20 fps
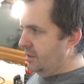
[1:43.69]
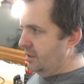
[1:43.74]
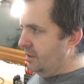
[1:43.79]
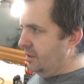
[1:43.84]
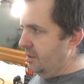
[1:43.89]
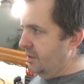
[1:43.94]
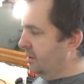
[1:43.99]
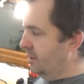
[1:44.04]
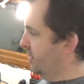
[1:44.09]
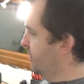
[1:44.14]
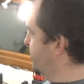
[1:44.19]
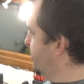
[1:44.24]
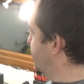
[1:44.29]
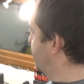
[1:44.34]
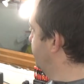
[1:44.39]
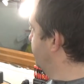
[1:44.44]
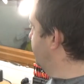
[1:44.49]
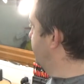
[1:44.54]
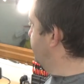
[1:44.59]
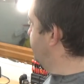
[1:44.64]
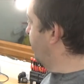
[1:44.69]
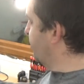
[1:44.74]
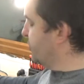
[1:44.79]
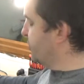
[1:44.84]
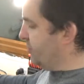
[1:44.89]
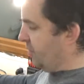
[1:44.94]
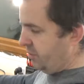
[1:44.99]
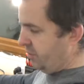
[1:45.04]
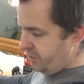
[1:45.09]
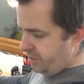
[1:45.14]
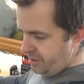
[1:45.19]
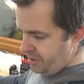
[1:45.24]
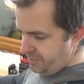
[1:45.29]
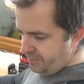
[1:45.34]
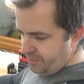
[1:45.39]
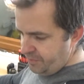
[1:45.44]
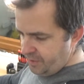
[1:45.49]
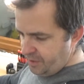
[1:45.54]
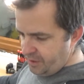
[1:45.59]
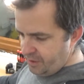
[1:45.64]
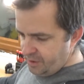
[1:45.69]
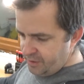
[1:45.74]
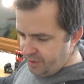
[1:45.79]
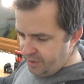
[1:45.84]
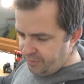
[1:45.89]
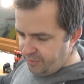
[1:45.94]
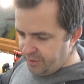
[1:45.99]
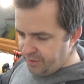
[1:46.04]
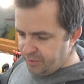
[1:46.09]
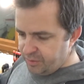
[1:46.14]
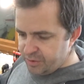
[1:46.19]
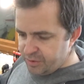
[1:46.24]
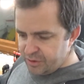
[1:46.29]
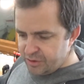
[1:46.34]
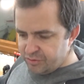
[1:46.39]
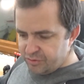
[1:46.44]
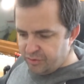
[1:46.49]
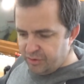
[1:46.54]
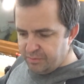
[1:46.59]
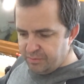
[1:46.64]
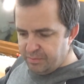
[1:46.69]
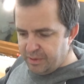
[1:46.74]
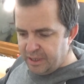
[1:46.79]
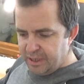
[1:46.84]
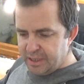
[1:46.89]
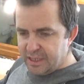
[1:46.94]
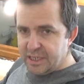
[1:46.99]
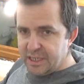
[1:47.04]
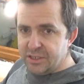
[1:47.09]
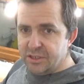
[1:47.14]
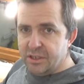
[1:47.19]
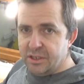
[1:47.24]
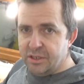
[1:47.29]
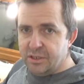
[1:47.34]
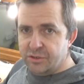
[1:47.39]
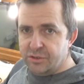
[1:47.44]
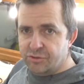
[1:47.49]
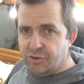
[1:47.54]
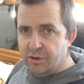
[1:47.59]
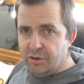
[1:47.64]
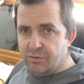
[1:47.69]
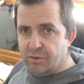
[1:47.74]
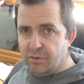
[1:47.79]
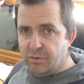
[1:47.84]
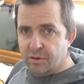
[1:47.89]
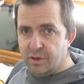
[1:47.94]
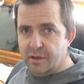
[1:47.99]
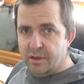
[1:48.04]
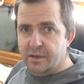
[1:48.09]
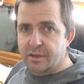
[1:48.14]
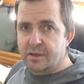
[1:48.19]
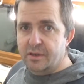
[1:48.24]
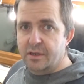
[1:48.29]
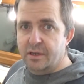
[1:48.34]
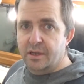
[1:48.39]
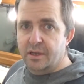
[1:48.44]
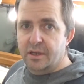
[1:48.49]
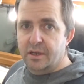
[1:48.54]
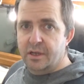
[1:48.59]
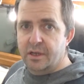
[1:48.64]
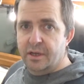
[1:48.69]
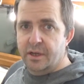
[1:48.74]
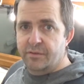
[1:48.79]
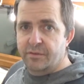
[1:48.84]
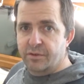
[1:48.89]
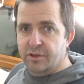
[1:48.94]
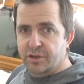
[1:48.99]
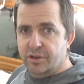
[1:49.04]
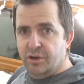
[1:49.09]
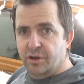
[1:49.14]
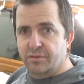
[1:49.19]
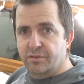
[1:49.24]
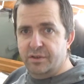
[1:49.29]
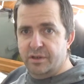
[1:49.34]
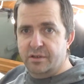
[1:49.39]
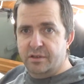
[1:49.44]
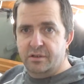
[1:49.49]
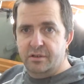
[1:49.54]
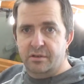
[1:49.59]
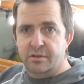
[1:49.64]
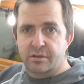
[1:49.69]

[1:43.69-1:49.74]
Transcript: So that'll be a box folder. And the other thing I want to try and make is a tri-roller for curving